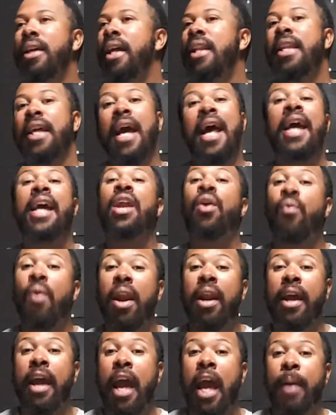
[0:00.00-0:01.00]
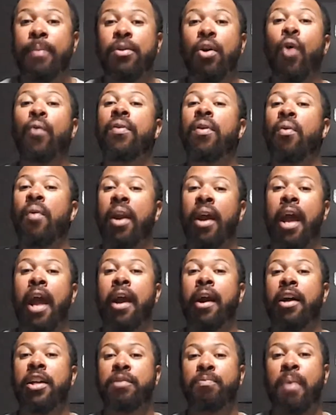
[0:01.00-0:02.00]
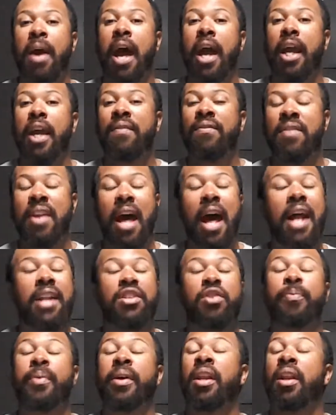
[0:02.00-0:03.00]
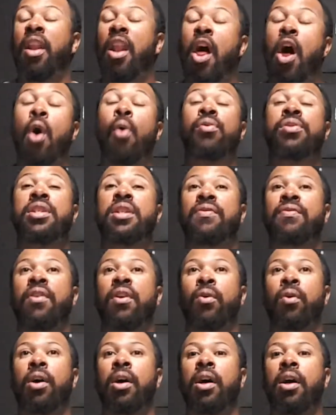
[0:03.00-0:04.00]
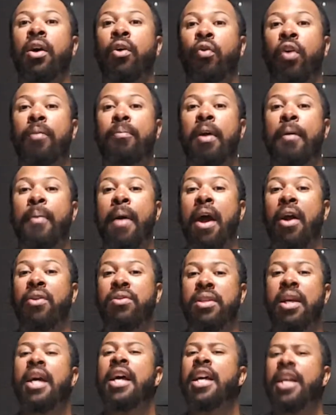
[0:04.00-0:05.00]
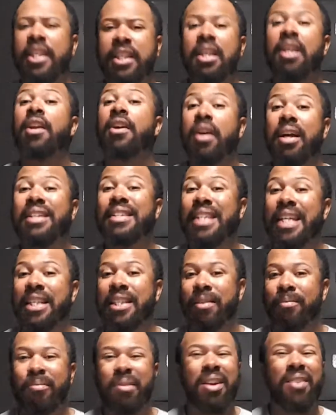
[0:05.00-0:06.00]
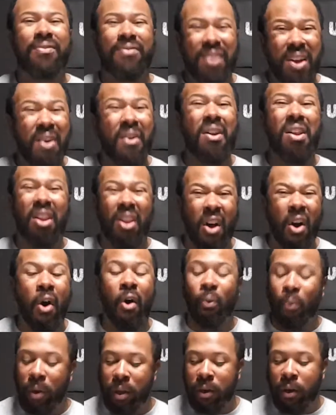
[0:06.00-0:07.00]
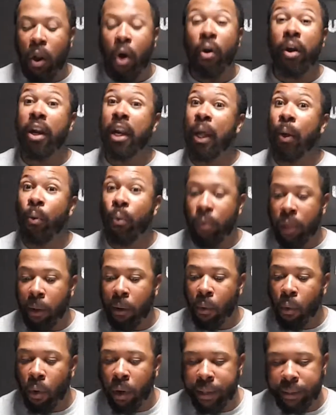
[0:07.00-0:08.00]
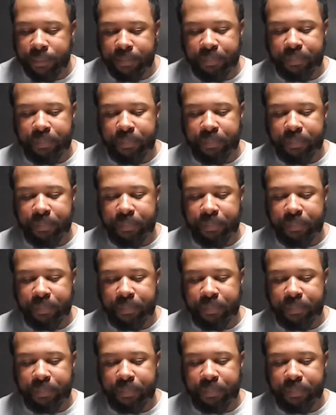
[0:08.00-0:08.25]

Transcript: got to get a running game, so hopefully the running game comes back. If not, it's going to be a long season for the Green Bay Packers. Still a good season, but a very long one, longer than they will want.